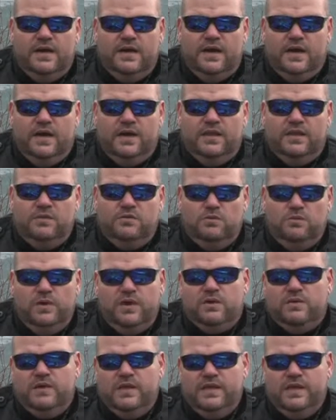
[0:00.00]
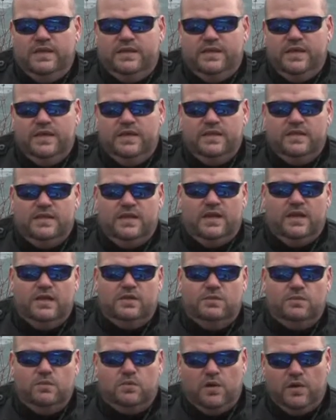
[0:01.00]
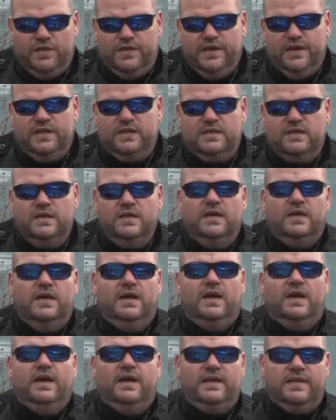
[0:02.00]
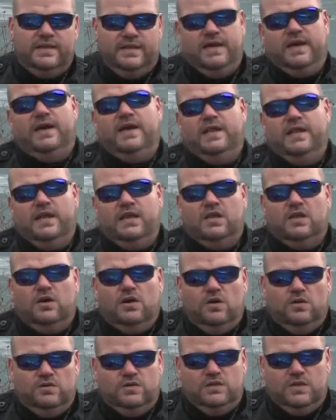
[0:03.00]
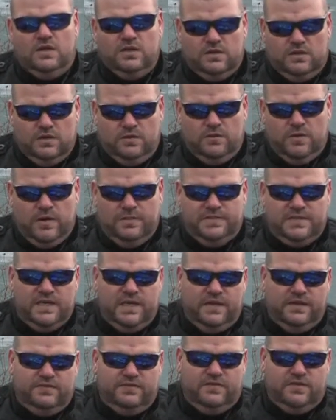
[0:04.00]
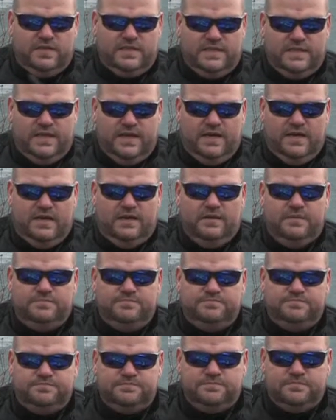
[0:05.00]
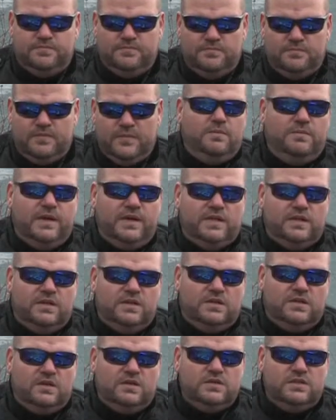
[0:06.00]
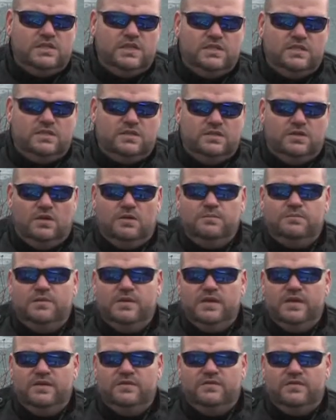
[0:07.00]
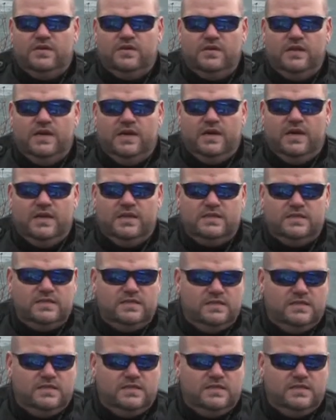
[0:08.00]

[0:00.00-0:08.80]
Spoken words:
and we really think that it's worth it, then it goes onto the website for sale. But don't believe only us.